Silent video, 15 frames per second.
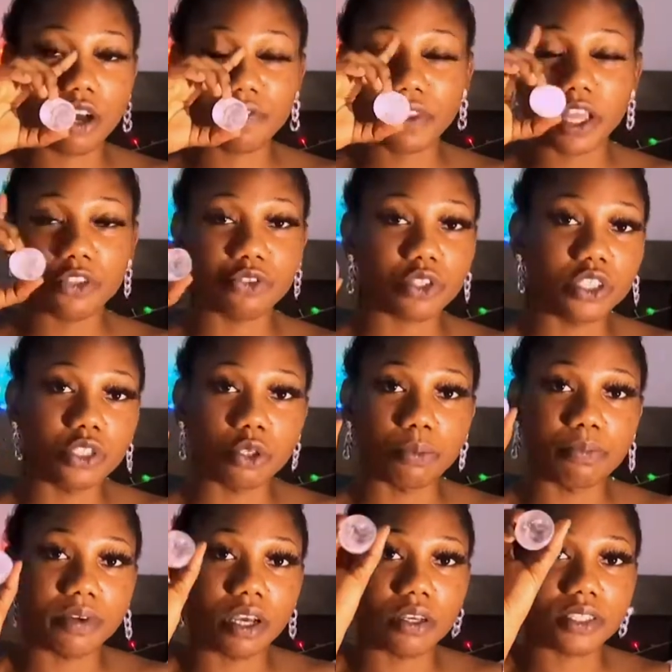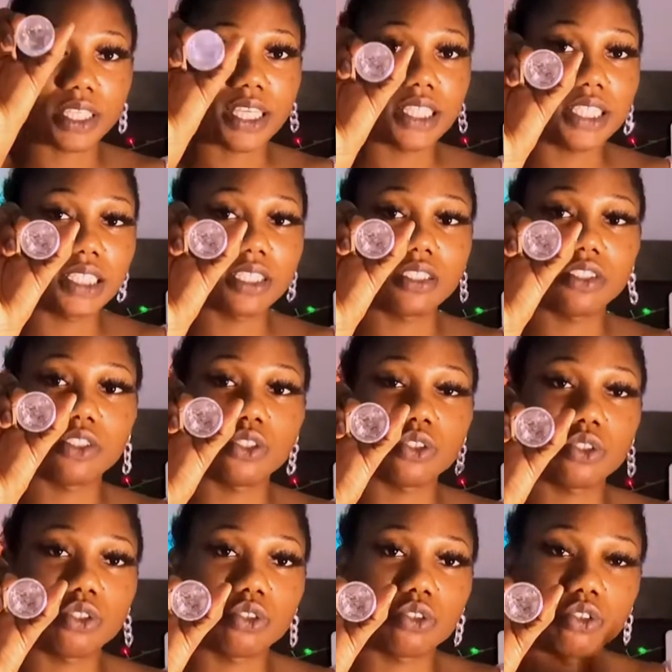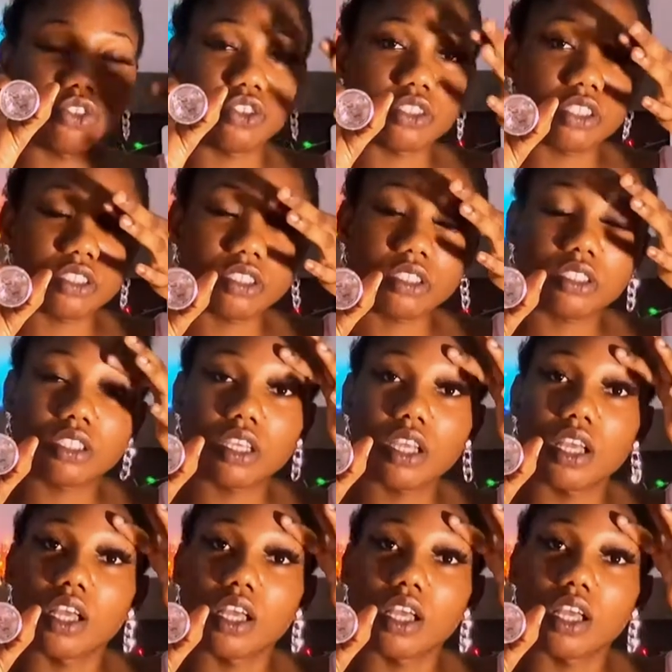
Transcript: after drawing your brows, and this is used to just